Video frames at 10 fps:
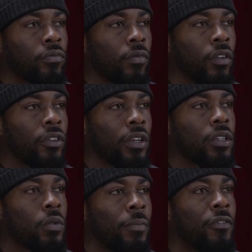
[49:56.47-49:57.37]
I think that's
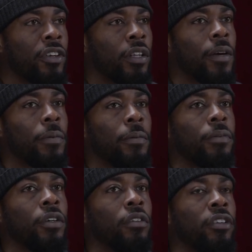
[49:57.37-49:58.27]
one thing that people
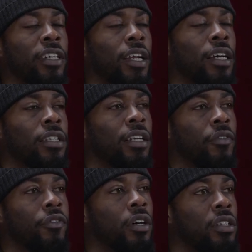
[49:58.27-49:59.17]
don't realize, that like they're
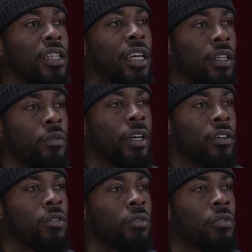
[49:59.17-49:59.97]
fast anywhere as